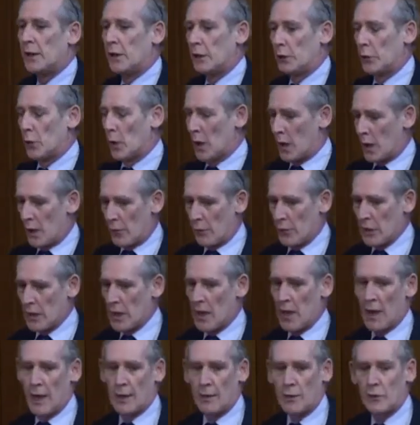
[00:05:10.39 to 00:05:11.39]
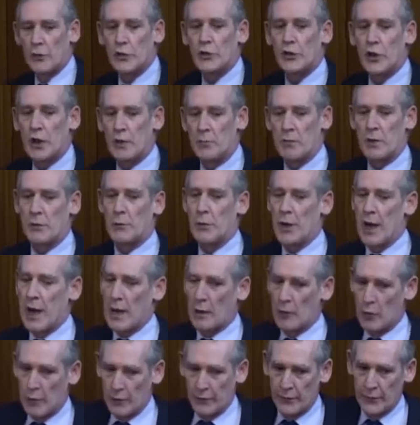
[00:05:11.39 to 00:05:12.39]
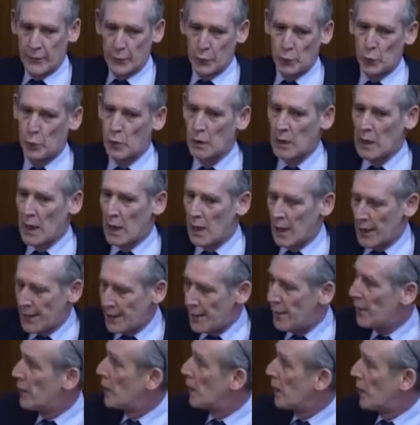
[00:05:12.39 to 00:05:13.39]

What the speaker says: you are relying on shape memory alloy fuel line